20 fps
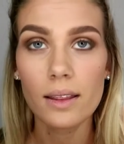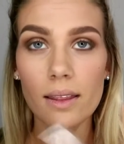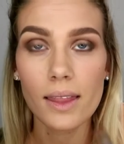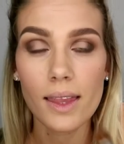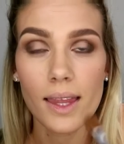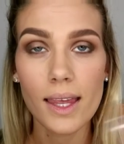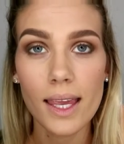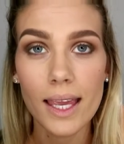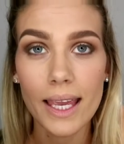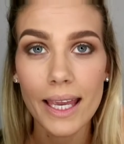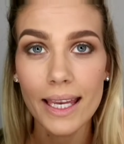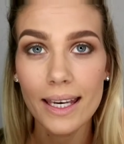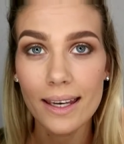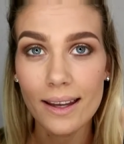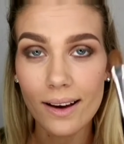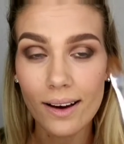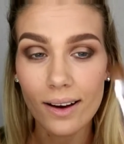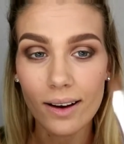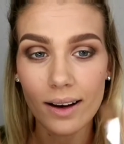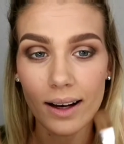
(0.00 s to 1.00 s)
the
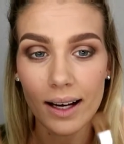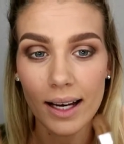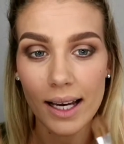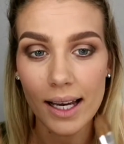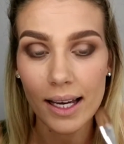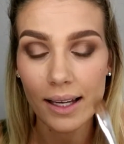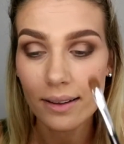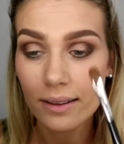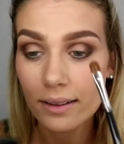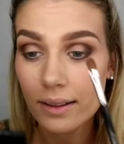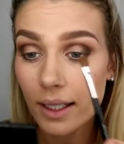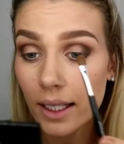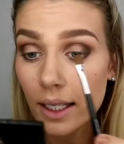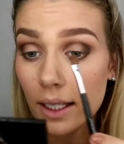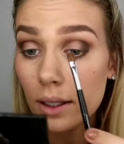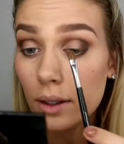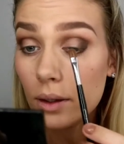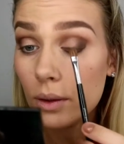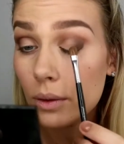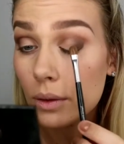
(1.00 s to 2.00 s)
inner eye,
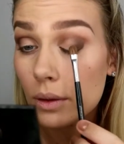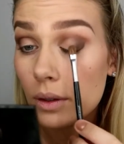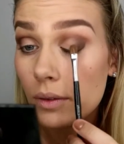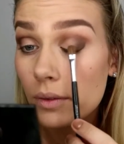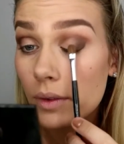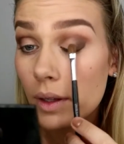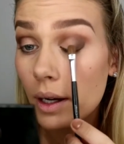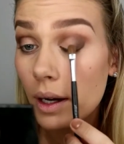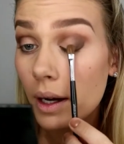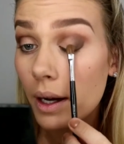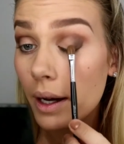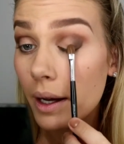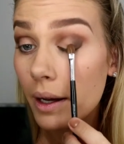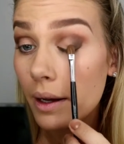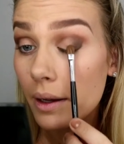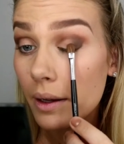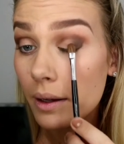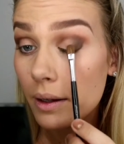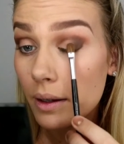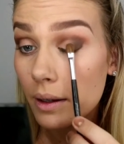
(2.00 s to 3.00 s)
inner corner of the eye.
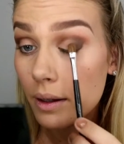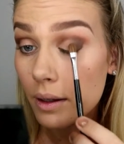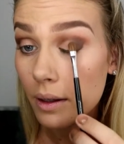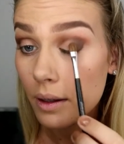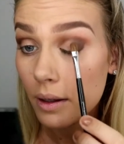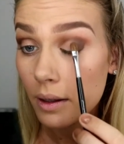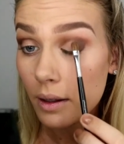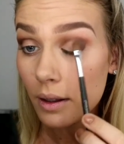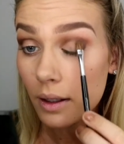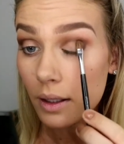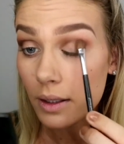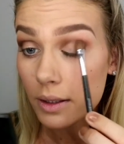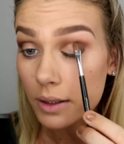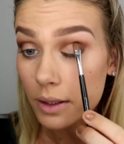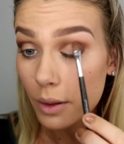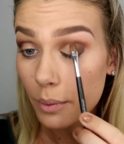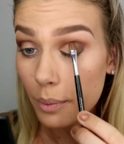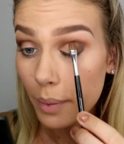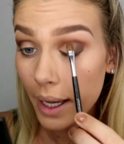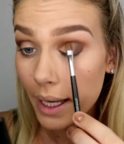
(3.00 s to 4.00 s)

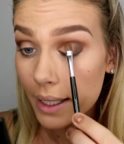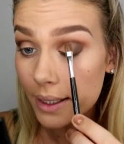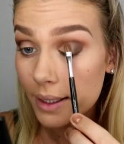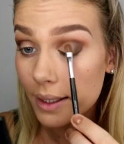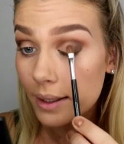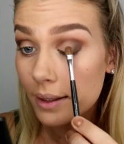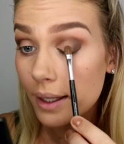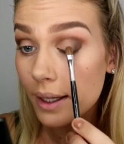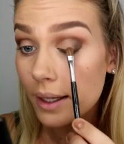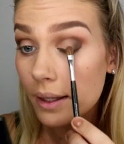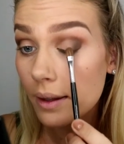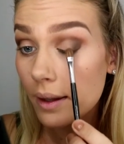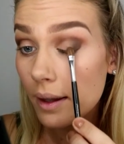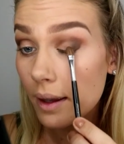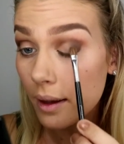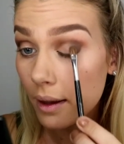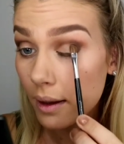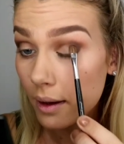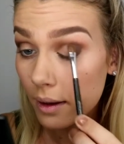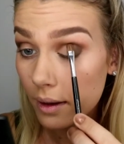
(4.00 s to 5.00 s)
So patting that
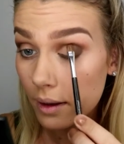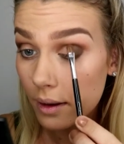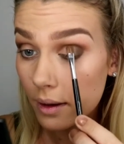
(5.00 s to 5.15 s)
there.